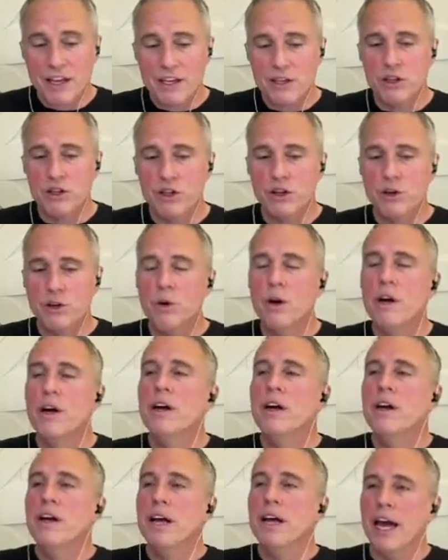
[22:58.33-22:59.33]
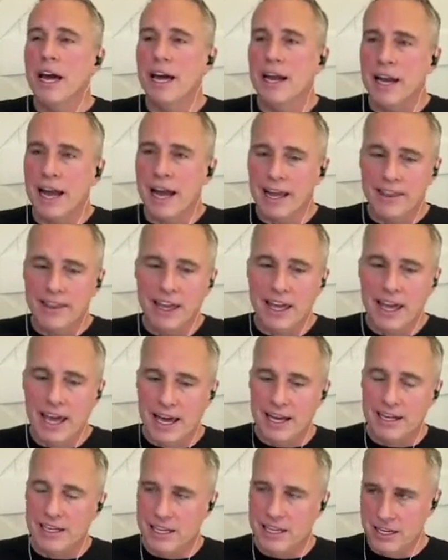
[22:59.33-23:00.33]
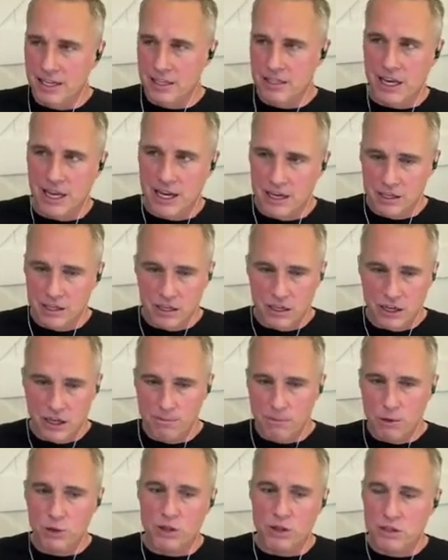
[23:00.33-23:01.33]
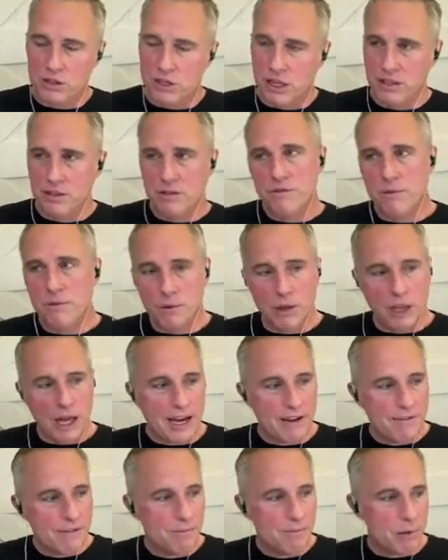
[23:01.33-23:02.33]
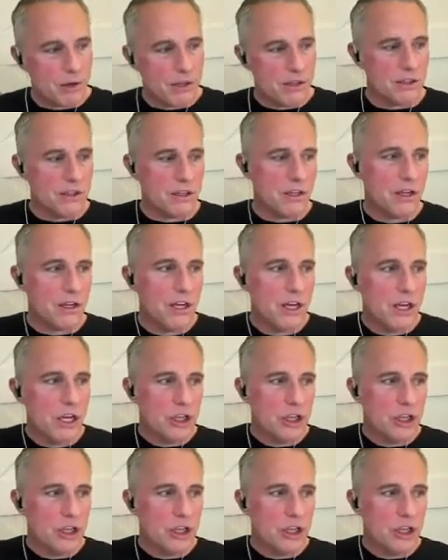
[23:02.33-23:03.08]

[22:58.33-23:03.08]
thing to do. And in the end, he decided to commute the sentence from life in prison